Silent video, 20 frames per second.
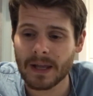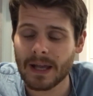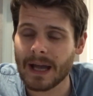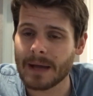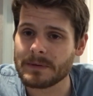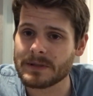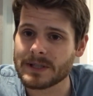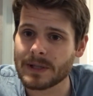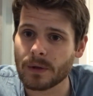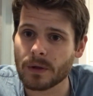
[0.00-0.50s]

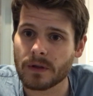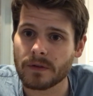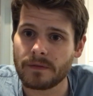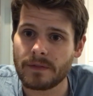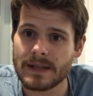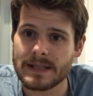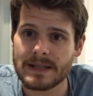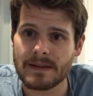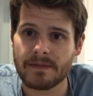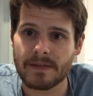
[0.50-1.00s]
I'm still
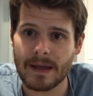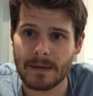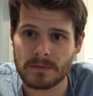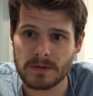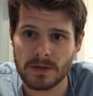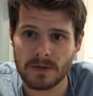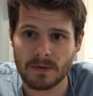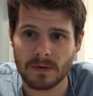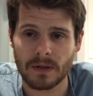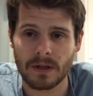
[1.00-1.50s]
convinced if them
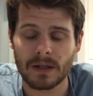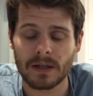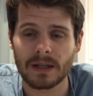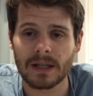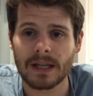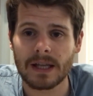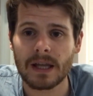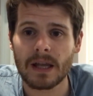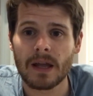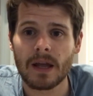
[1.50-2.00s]
two can
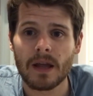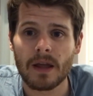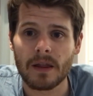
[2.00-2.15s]
click,